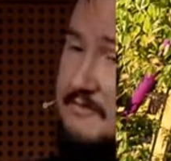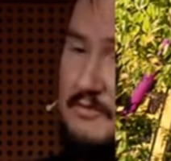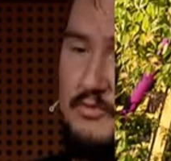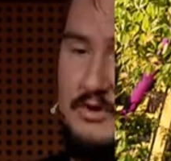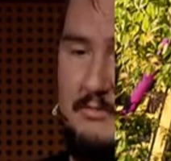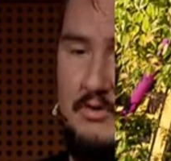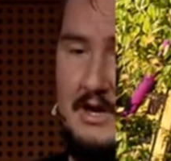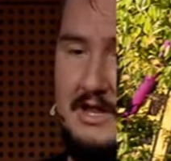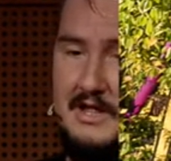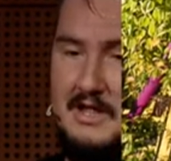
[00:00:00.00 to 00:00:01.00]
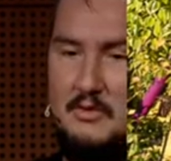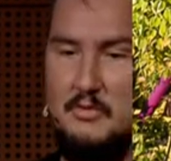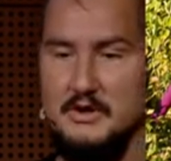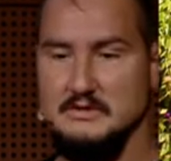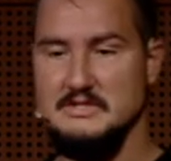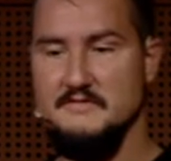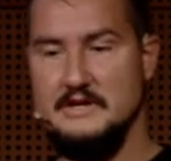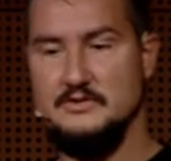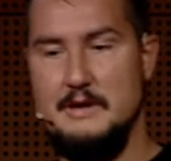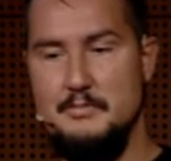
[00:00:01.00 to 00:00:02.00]
from Gunnar Morling, where he uses the
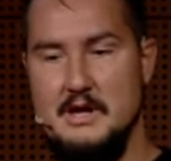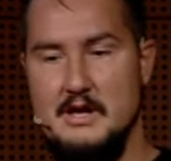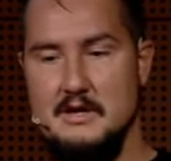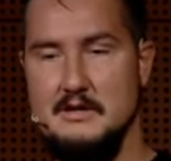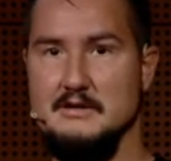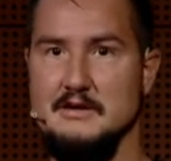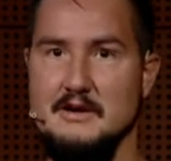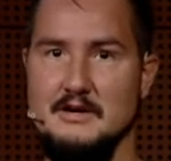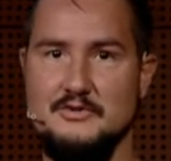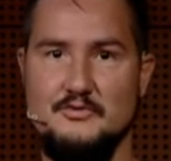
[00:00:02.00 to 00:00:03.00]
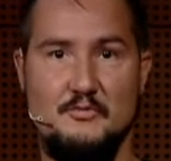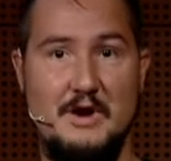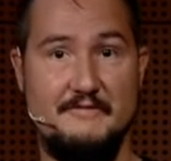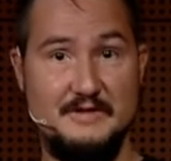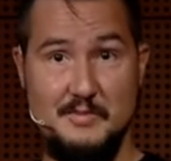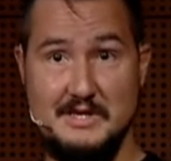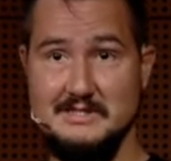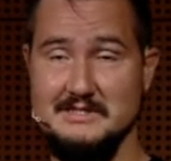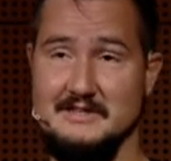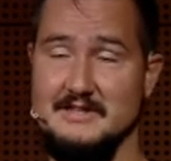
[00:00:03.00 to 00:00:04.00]
vector API to write
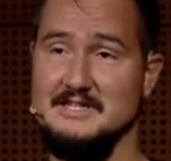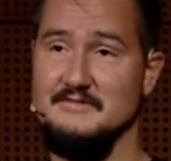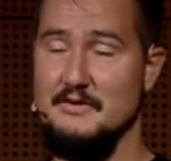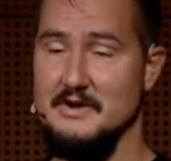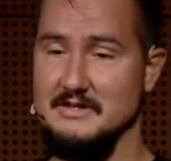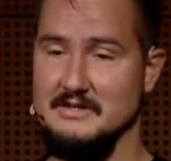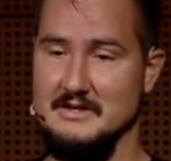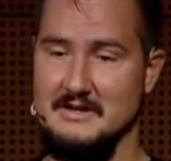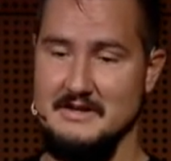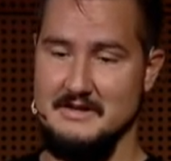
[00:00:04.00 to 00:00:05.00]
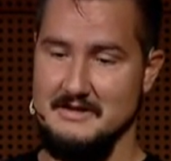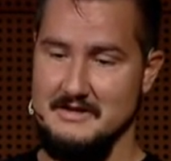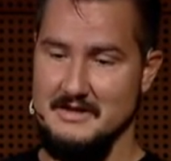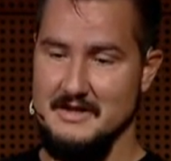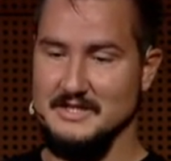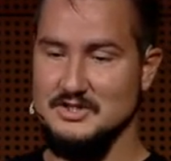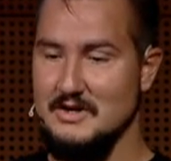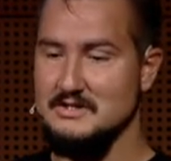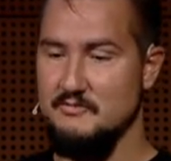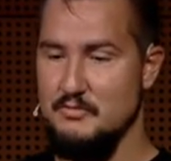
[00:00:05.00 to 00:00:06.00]
FizzBuzz. That's a very
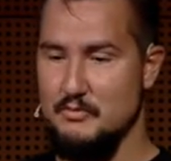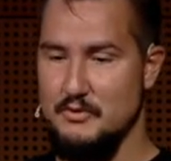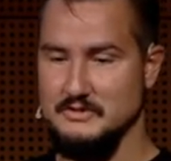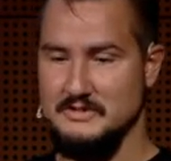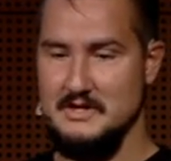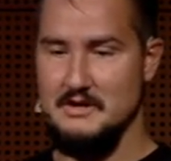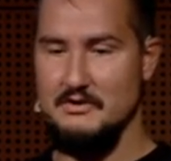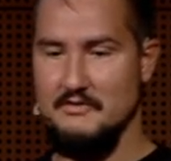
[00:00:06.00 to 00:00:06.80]
instructive blog post that I can only